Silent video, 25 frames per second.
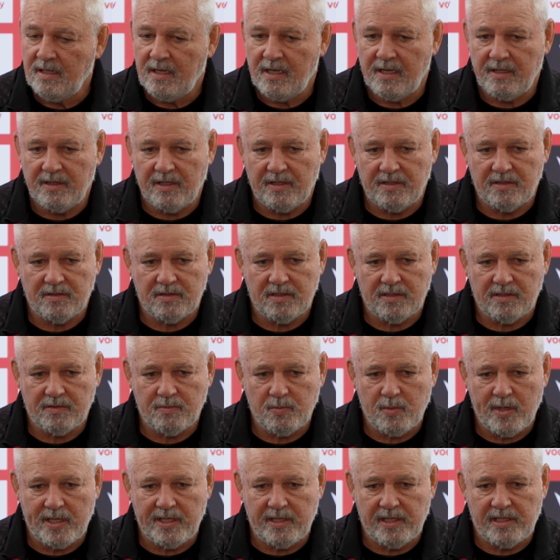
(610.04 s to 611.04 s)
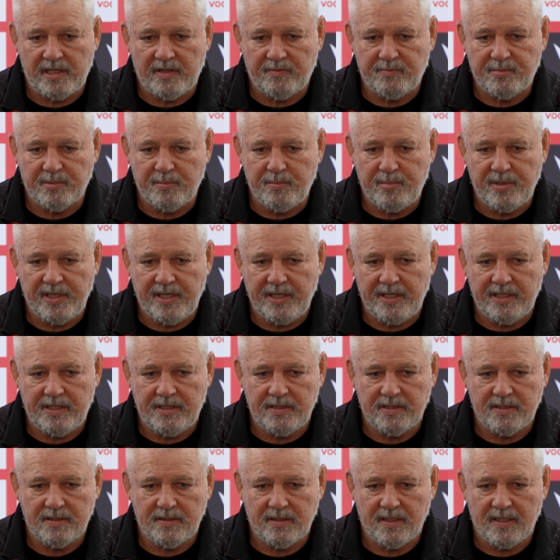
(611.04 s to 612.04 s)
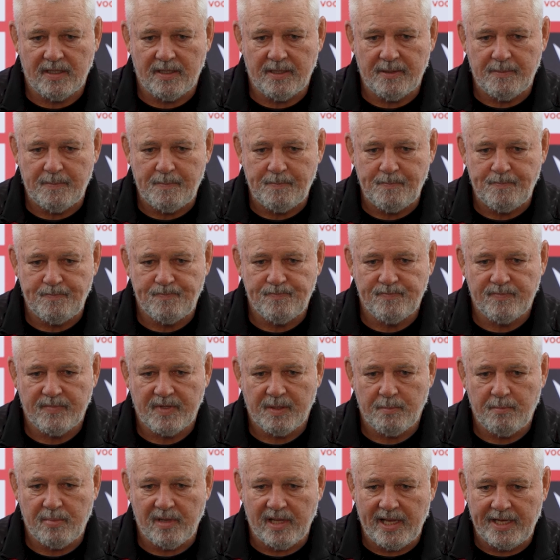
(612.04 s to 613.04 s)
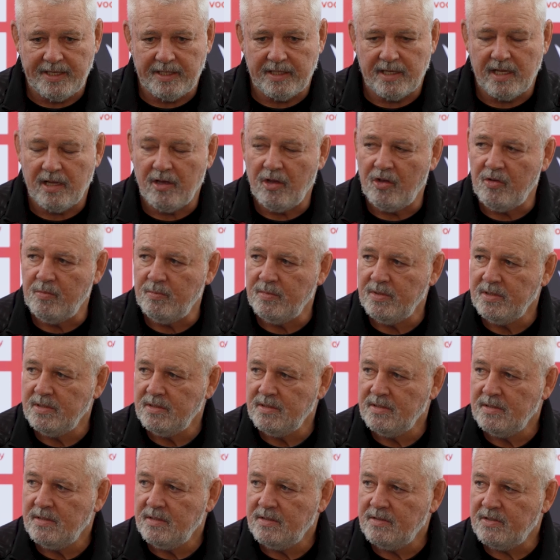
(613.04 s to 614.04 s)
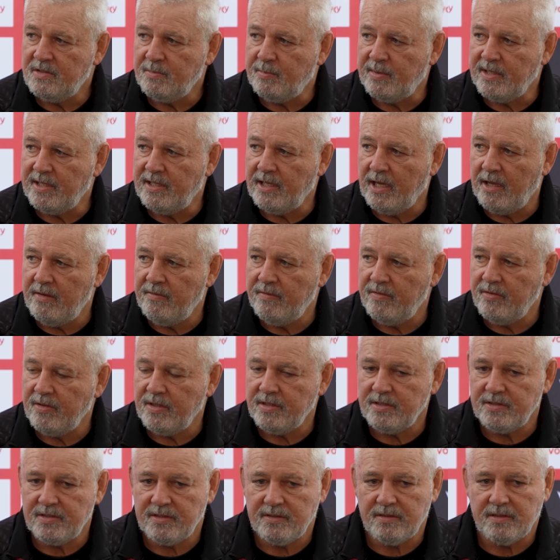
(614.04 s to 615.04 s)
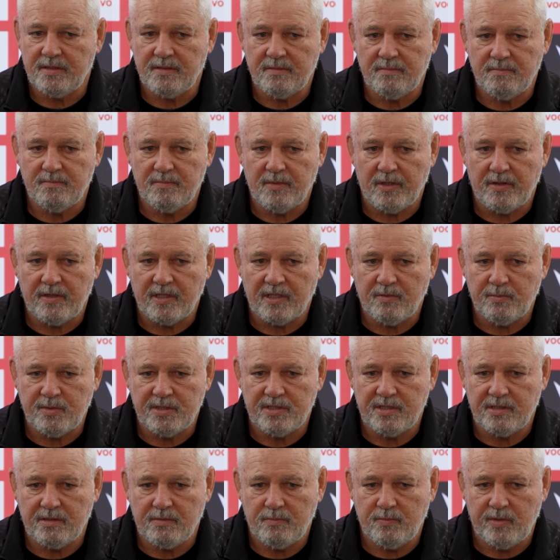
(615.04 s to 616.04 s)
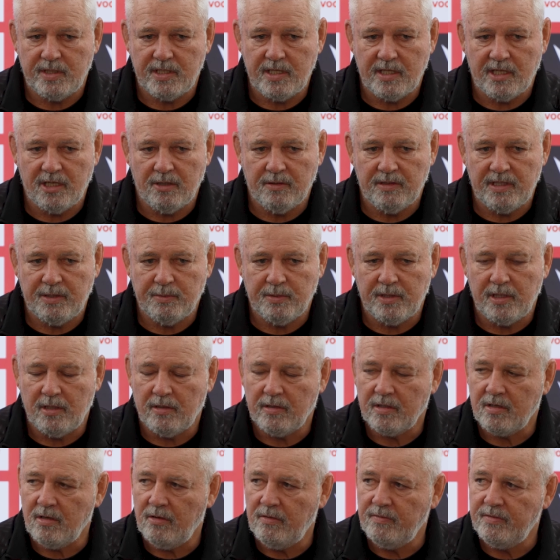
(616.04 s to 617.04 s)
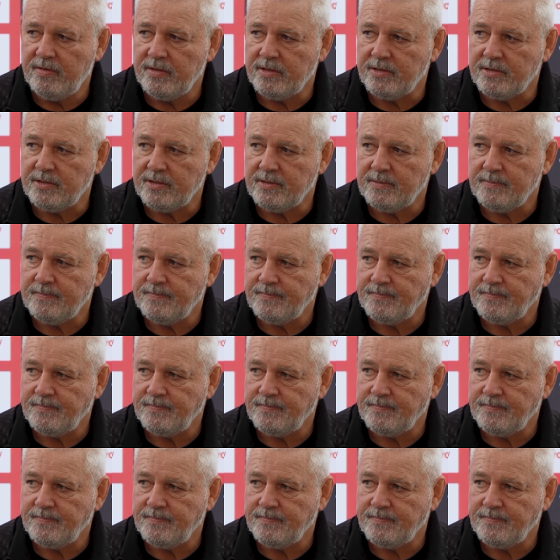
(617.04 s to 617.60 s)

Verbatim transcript: and the, the way that they've prepared, um, playing at home, it's a big game for us, and I think we should we can go in there with a lot of confidence.